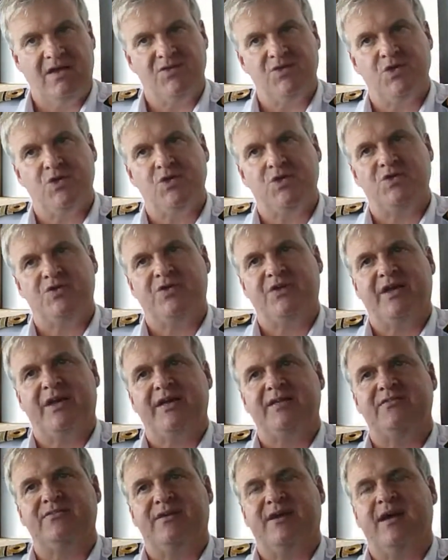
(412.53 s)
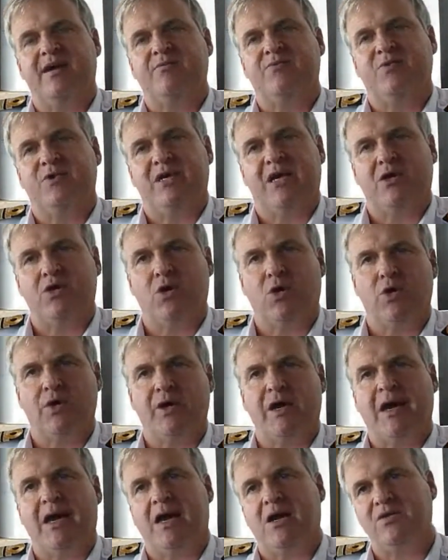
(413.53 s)
and during the night time we are
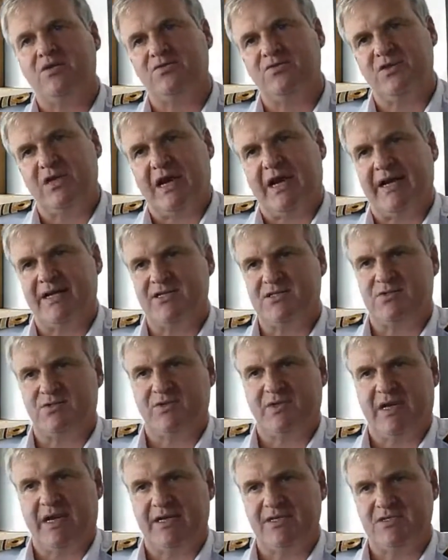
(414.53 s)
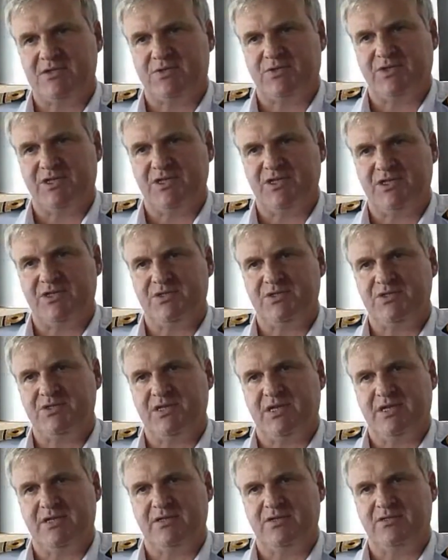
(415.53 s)
going out of the ice
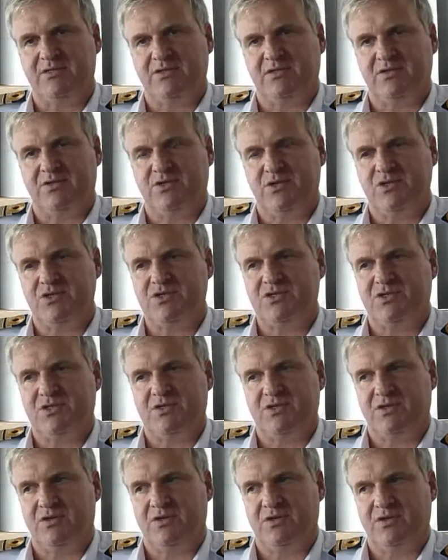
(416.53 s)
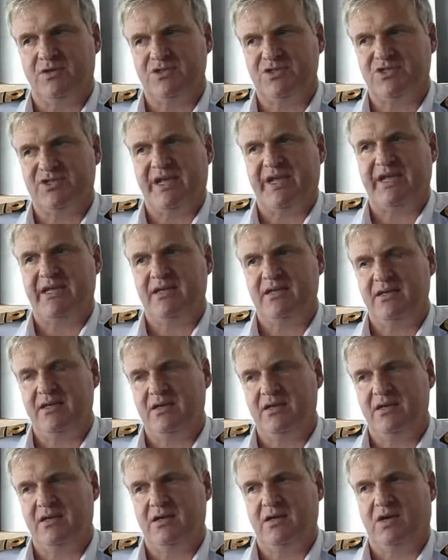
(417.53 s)
conditions and just stay
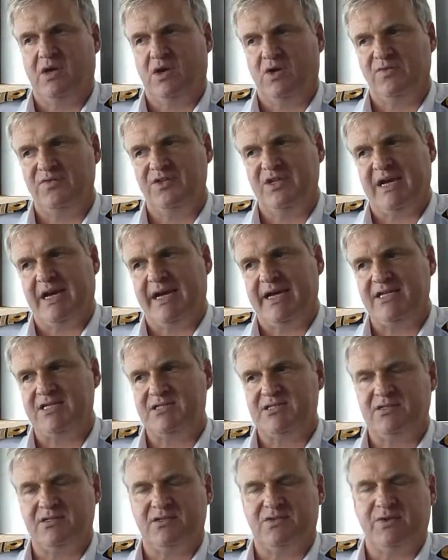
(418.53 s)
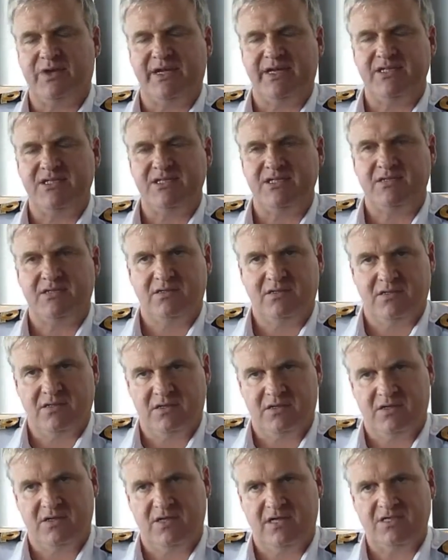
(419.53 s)
off the ice range
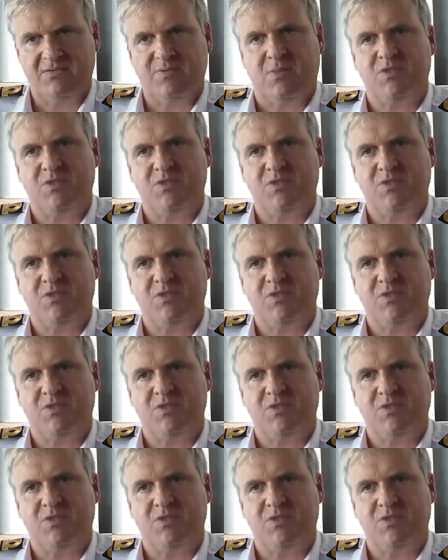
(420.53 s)
as